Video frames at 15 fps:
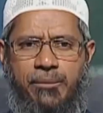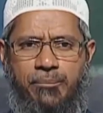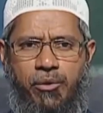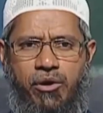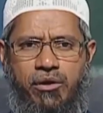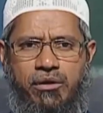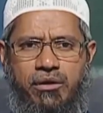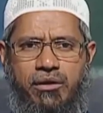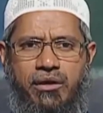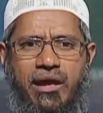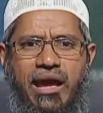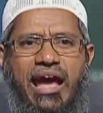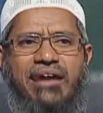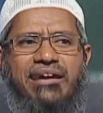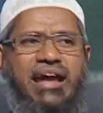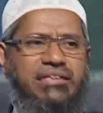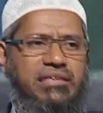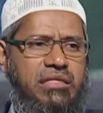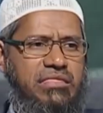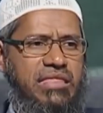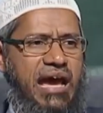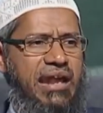report and
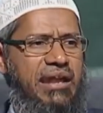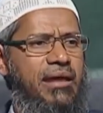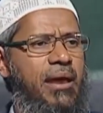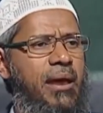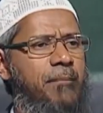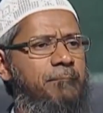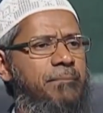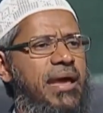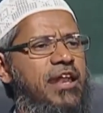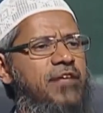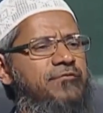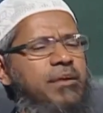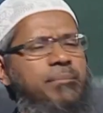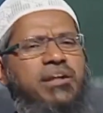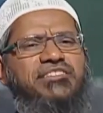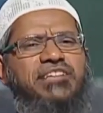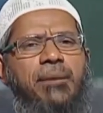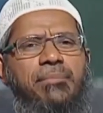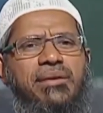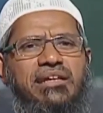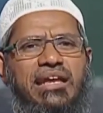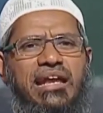Rajasthan, many females
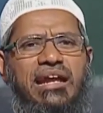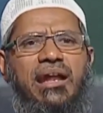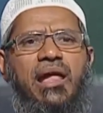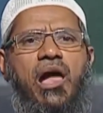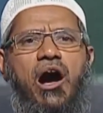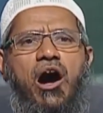have been killed.